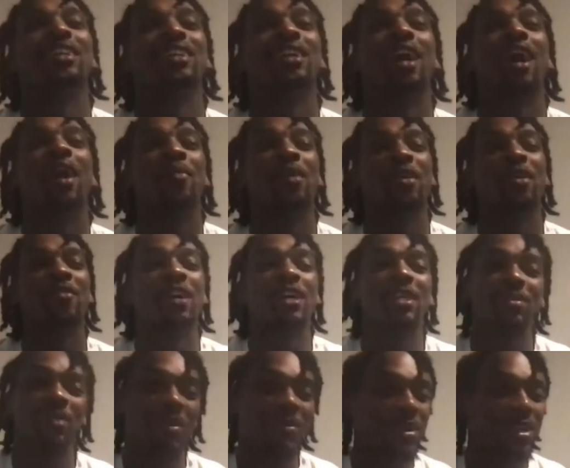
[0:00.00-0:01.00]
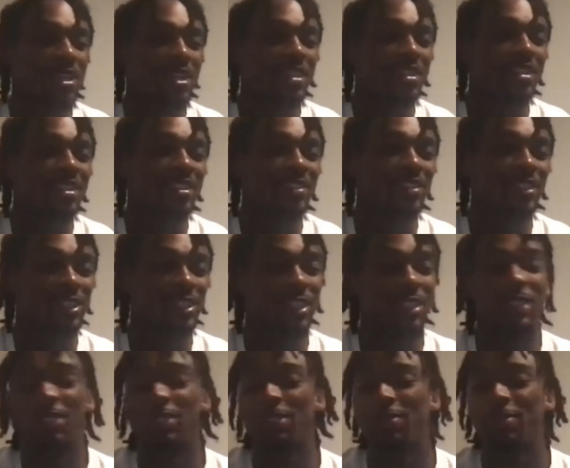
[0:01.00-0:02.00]
invest my money for
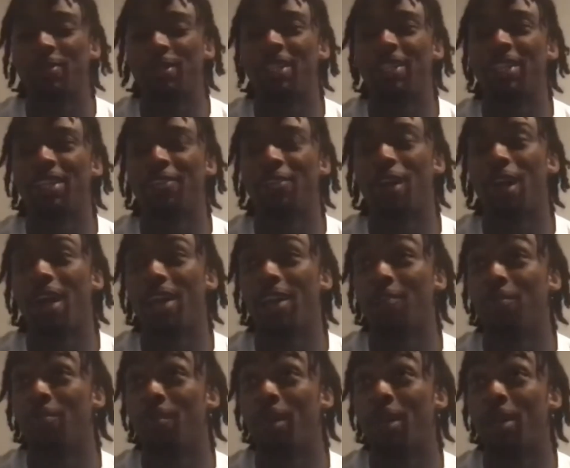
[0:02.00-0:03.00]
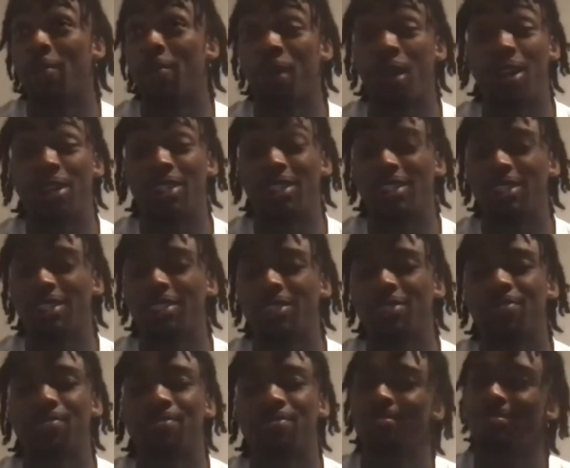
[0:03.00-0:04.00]
sure. But if I had to make a purchase,
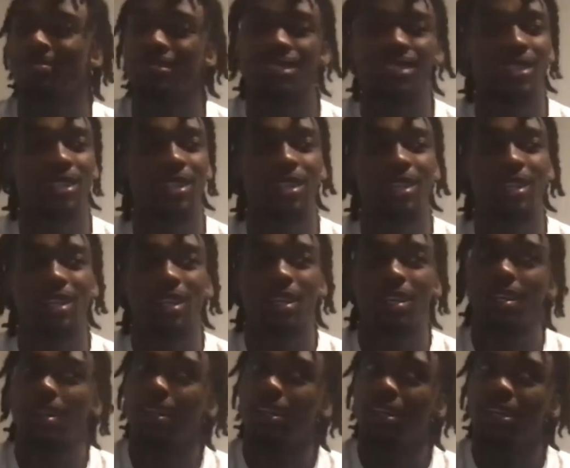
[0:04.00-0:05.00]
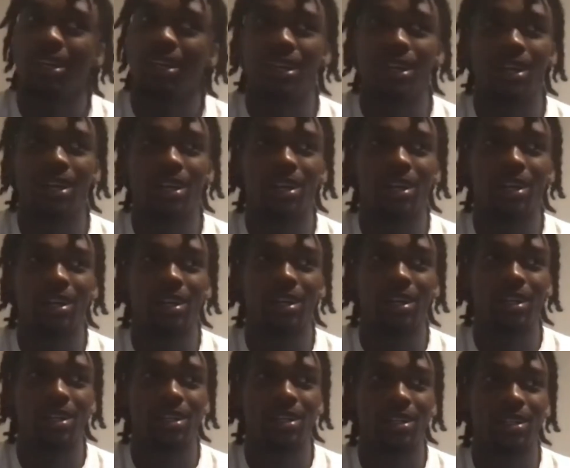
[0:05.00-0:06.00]

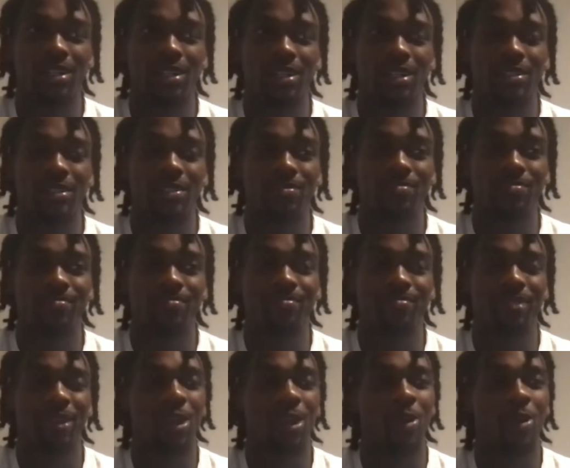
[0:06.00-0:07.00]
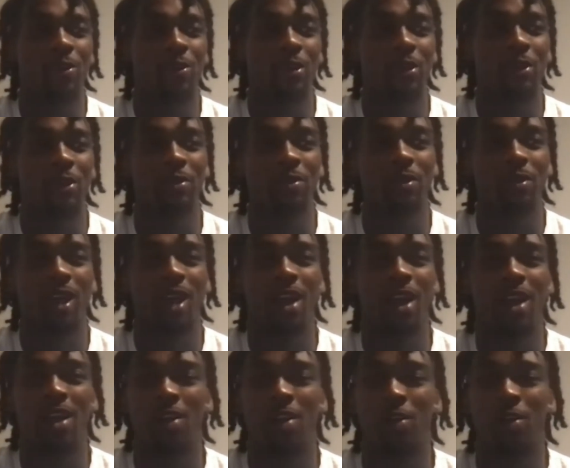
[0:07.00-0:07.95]
I don't know. That's